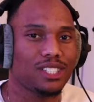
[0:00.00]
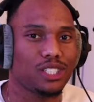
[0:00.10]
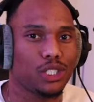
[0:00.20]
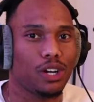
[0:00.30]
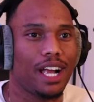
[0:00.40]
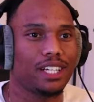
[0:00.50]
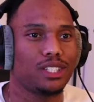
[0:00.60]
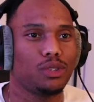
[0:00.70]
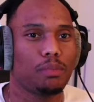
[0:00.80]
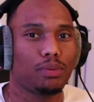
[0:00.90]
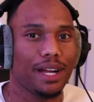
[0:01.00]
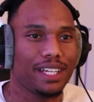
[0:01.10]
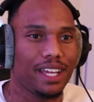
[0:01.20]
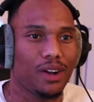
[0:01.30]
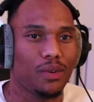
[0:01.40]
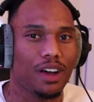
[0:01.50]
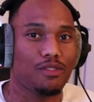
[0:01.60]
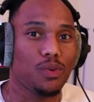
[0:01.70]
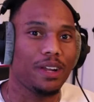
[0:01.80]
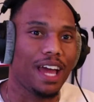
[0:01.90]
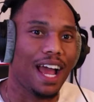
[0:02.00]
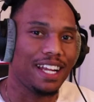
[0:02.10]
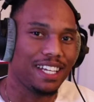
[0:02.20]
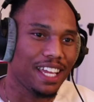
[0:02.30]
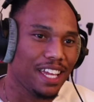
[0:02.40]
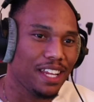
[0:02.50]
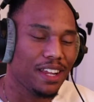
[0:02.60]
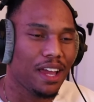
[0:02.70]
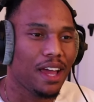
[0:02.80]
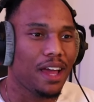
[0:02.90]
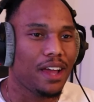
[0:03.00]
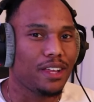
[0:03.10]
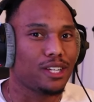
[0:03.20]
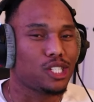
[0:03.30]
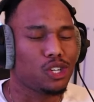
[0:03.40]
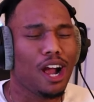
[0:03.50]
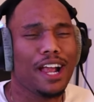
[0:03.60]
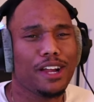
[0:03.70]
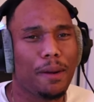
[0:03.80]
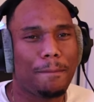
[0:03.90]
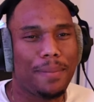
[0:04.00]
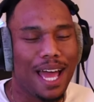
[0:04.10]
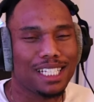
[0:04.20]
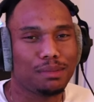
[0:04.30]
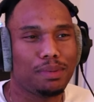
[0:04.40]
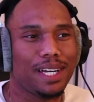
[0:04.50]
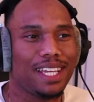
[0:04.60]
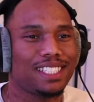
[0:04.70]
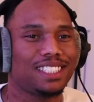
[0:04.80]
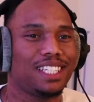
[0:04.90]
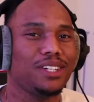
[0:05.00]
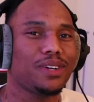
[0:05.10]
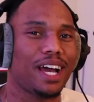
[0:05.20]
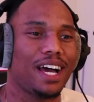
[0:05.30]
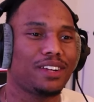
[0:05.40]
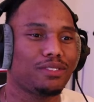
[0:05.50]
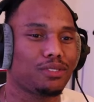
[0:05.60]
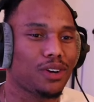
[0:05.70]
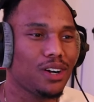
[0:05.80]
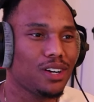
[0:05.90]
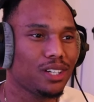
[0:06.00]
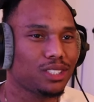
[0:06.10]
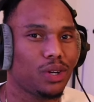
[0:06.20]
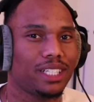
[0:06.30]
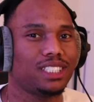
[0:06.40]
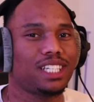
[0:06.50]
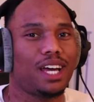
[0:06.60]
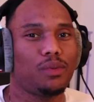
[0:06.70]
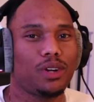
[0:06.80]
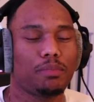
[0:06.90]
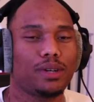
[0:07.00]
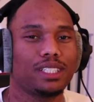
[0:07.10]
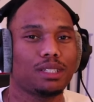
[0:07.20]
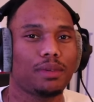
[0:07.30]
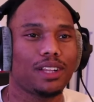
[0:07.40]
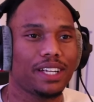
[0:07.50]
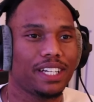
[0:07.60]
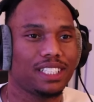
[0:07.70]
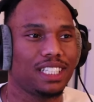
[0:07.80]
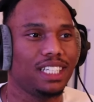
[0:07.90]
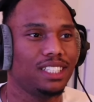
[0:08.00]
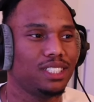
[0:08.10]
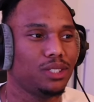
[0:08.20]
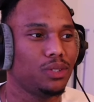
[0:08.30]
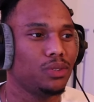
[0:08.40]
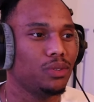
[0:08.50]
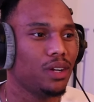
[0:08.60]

are trying to do a breakdown of what I did you're trying your best, but it's still kind of wrong. So I just kind of want to bring some clarity to